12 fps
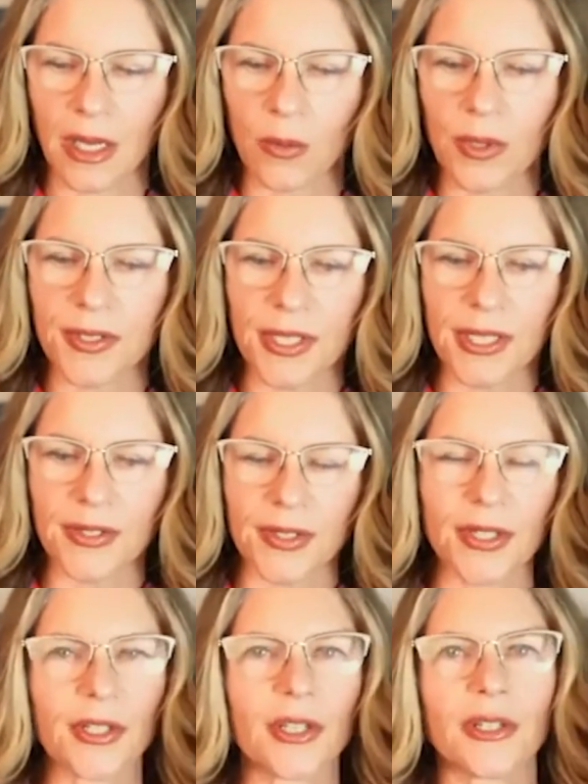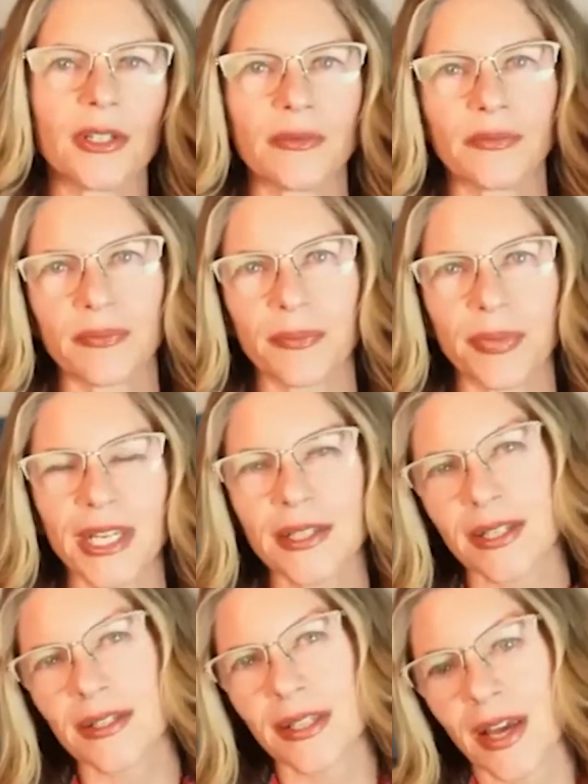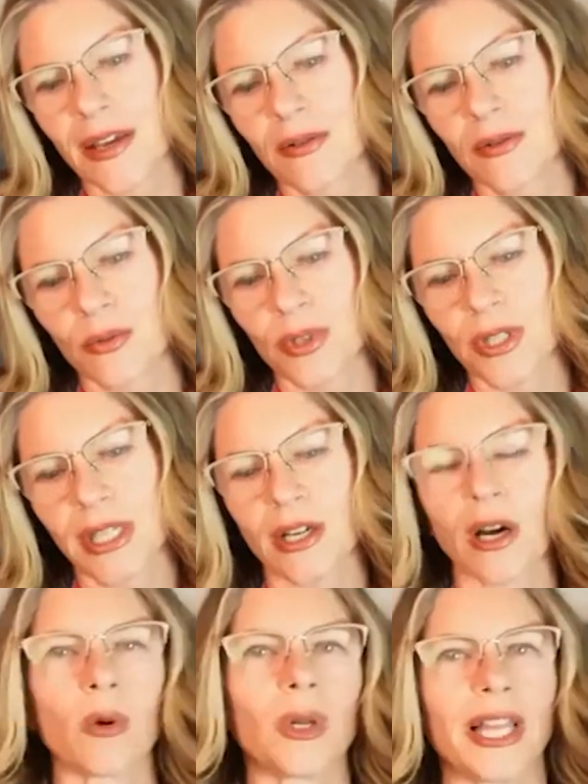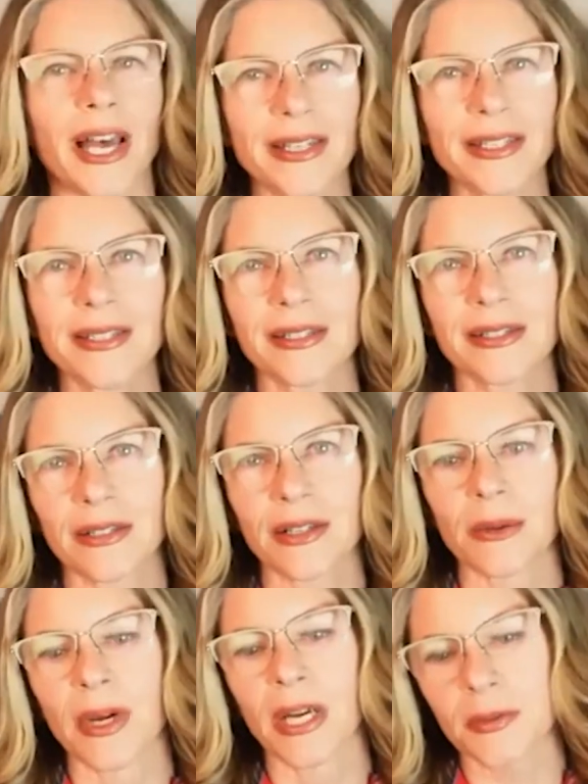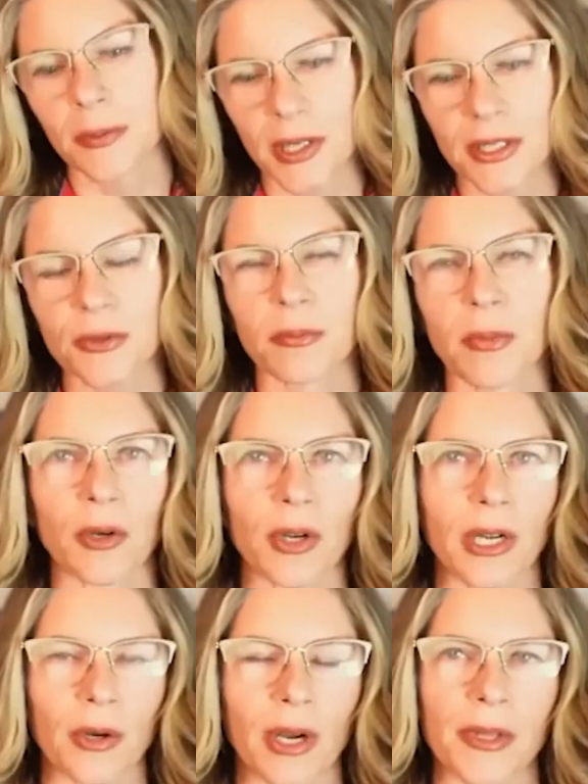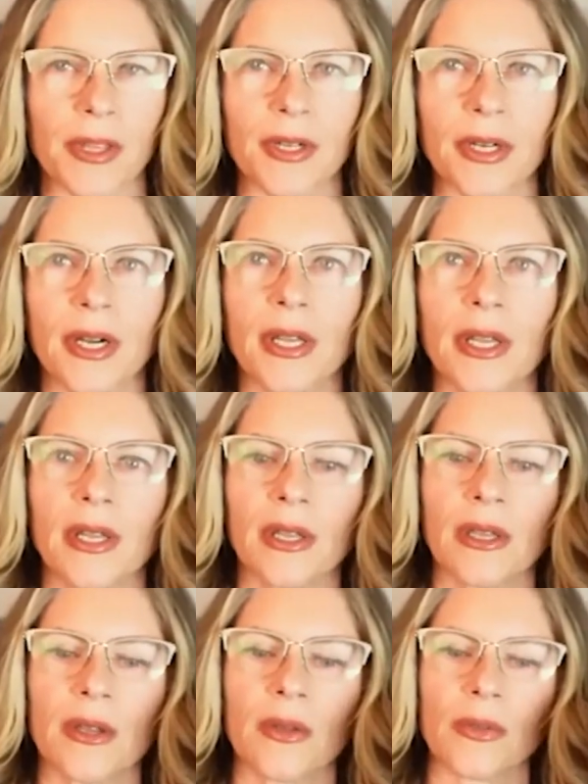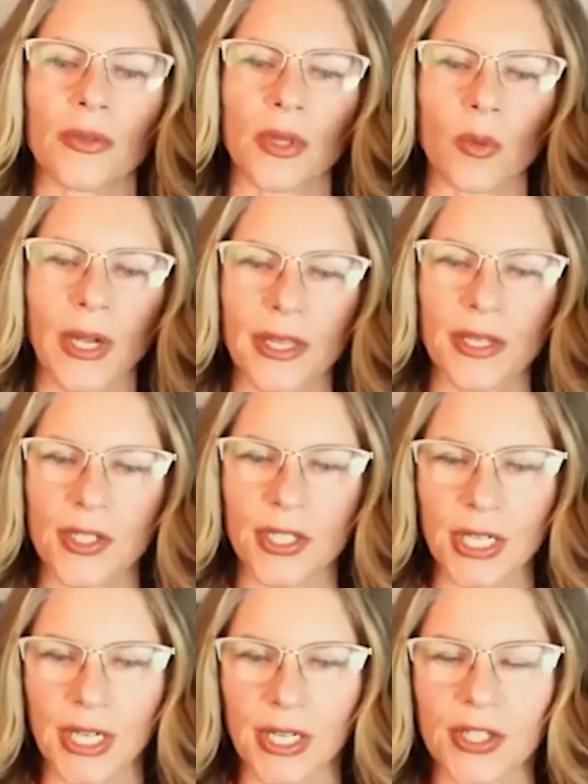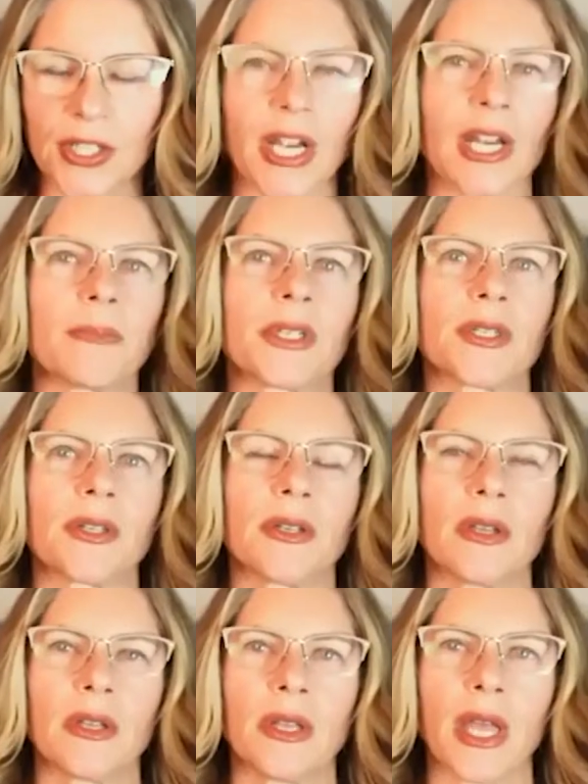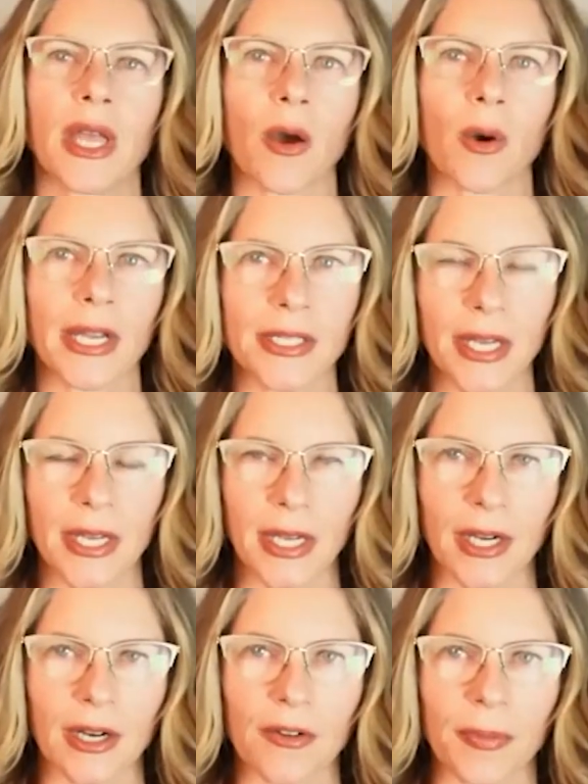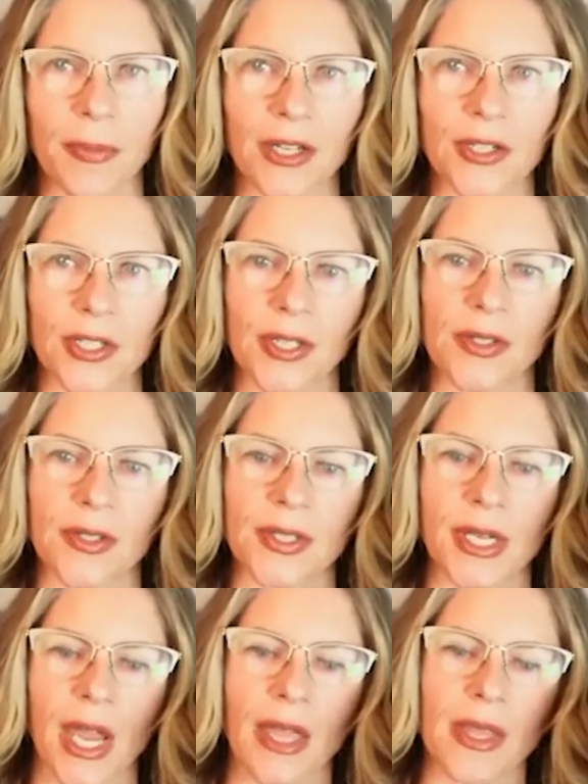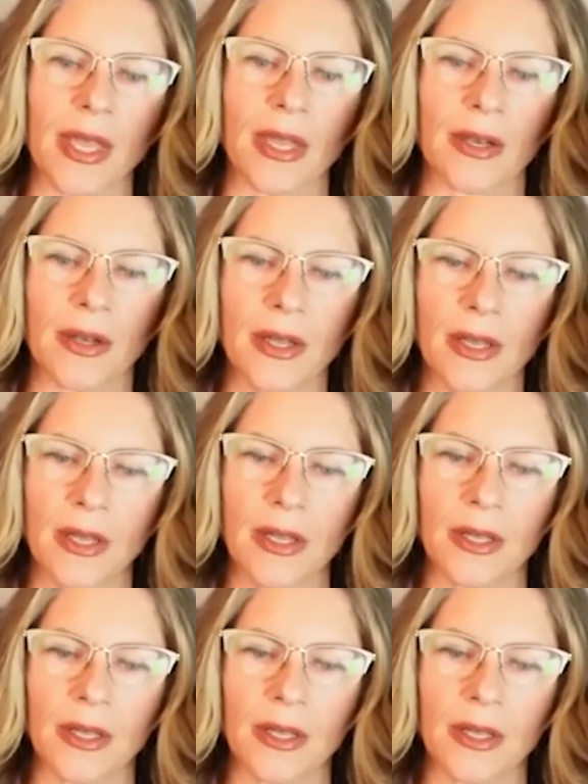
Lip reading: it was these little pieces that really coalesced. My experience with my great grandmother, the way that she shaped how I take care of patients, and then